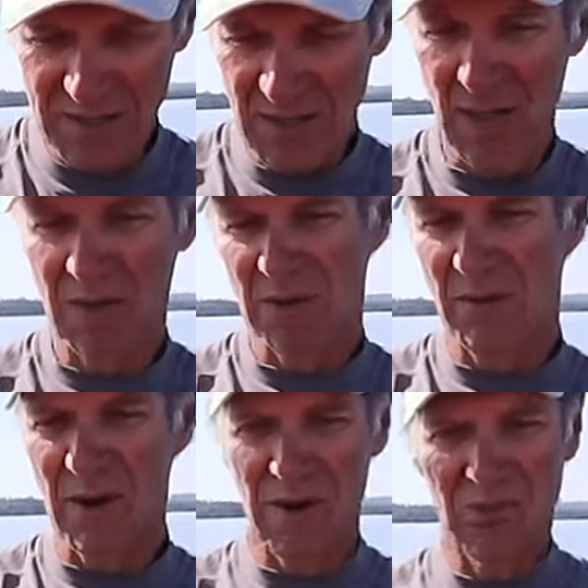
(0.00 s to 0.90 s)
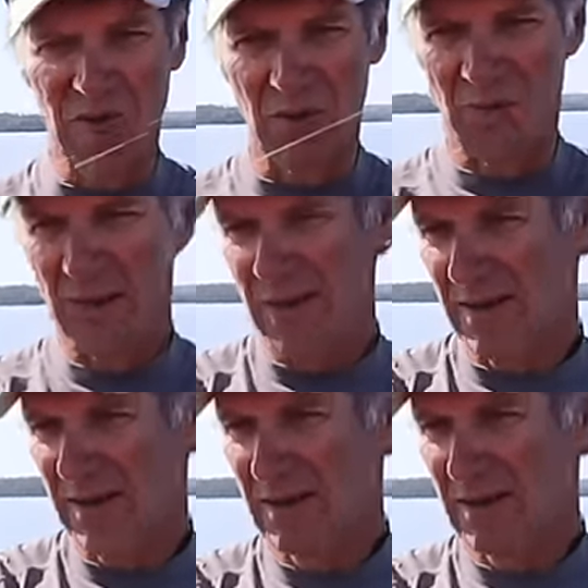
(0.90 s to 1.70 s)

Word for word: these along the bottom so they